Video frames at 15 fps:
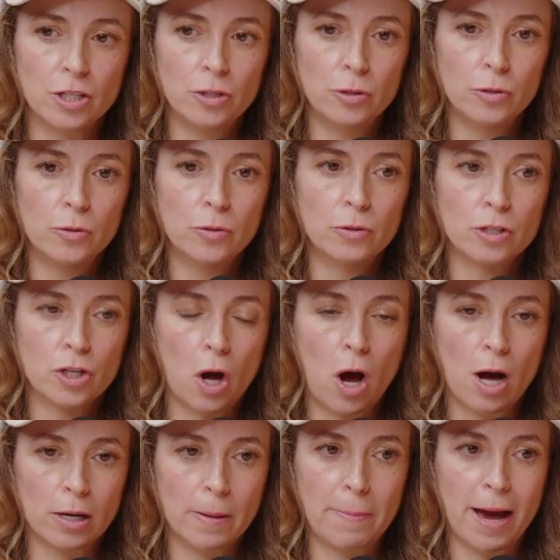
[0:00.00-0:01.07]
You
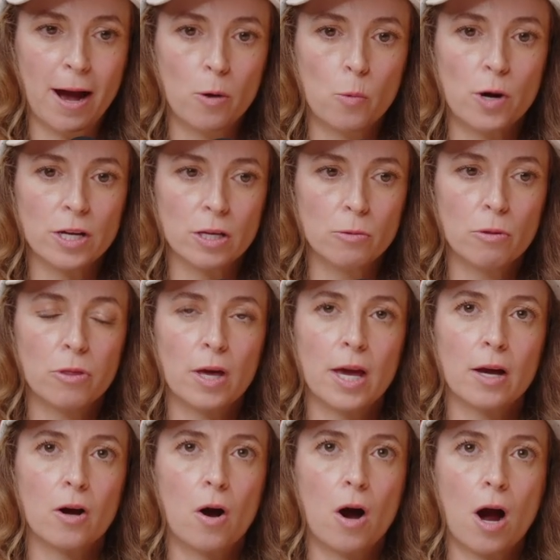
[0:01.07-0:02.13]
talk about what you
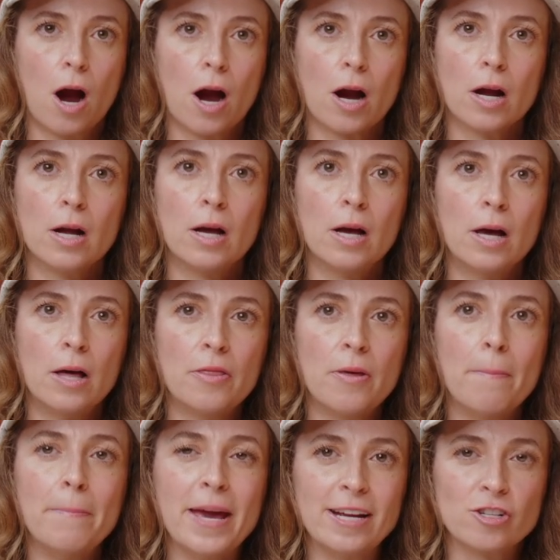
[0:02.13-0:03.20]
think are
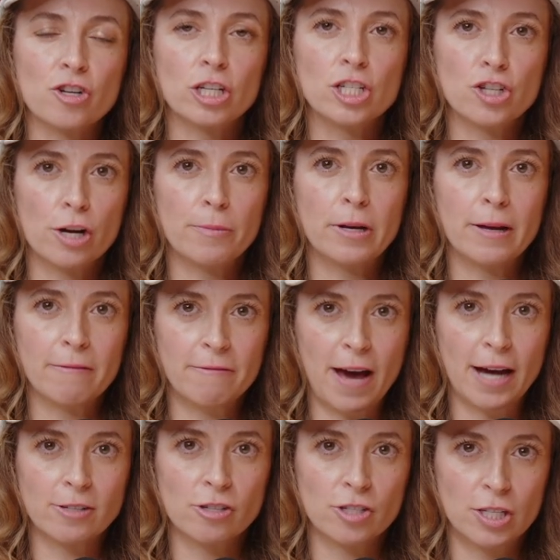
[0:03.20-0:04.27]
the major contributing
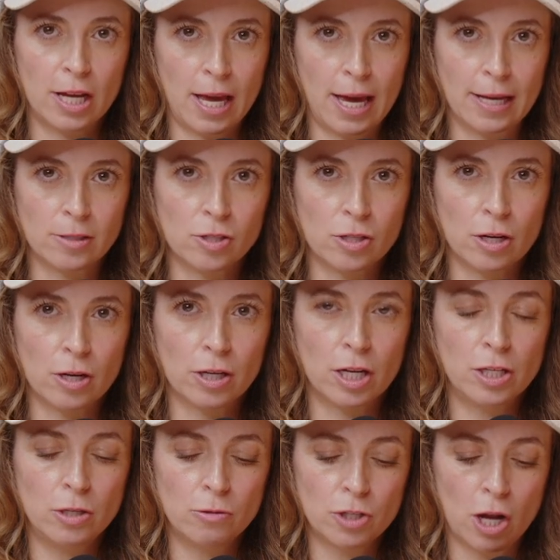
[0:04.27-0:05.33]
factors to cancer.
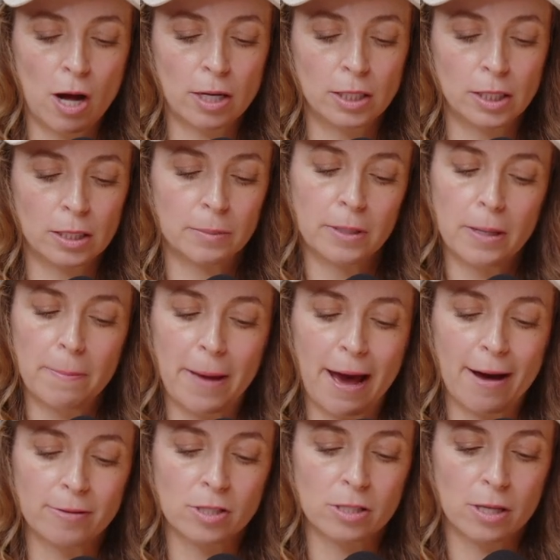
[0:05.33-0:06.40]
Can you talk a little bit
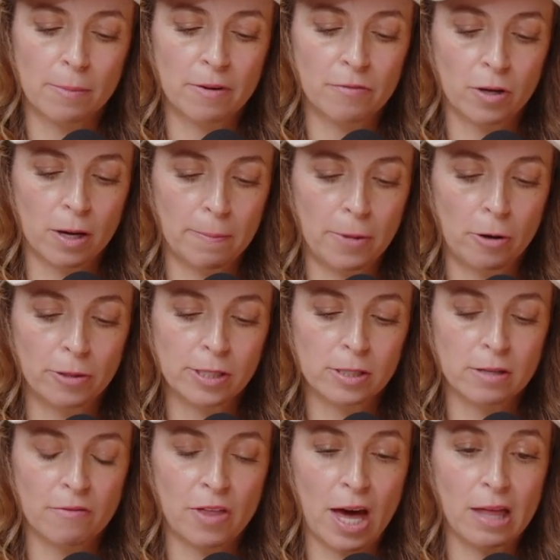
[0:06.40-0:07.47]
about some of the
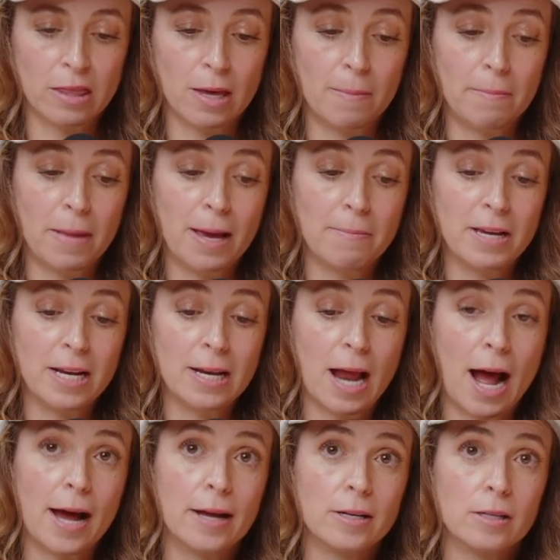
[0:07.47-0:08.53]
components of that that maybe
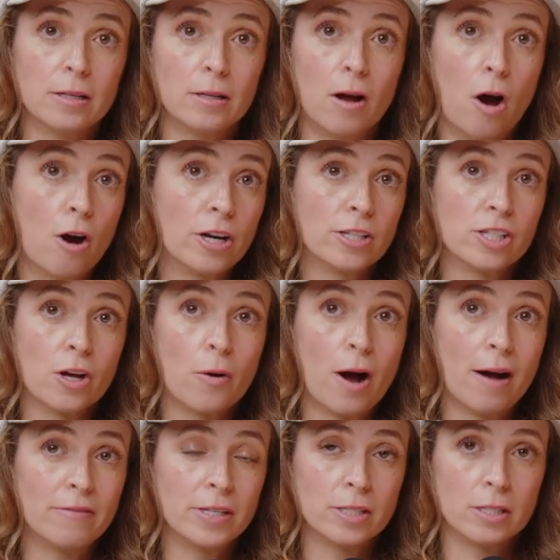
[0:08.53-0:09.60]
aren't so
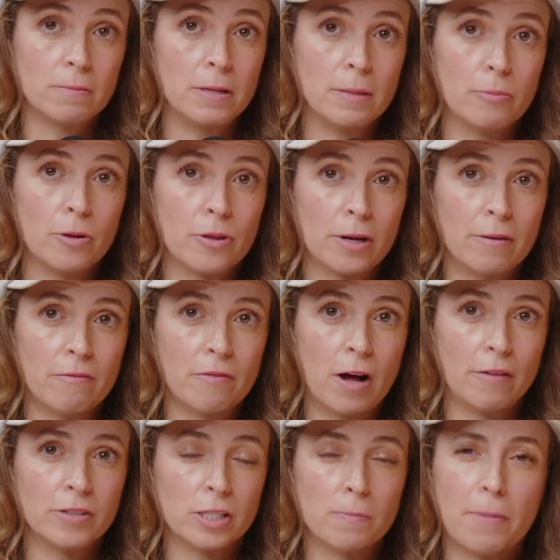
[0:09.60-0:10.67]
obvious to people that
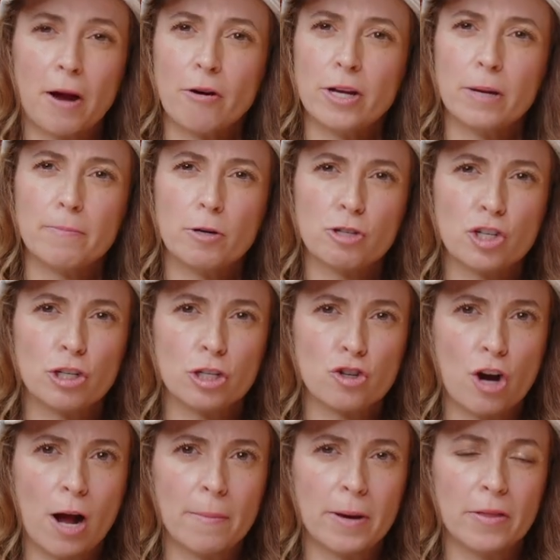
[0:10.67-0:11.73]
involve this buried emotional
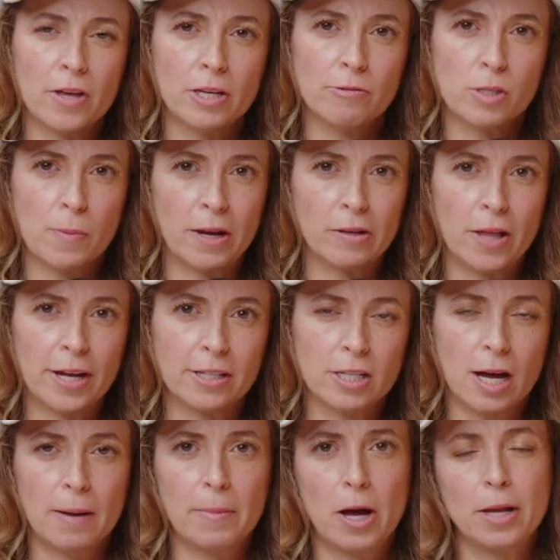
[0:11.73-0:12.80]
trauma that you spend a lot of
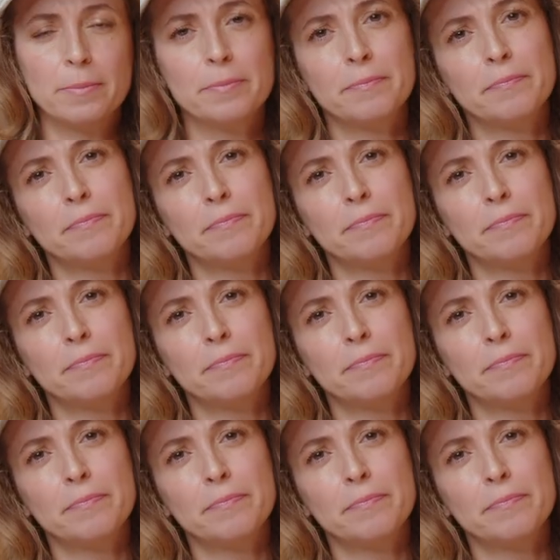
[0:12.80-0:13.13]
time on?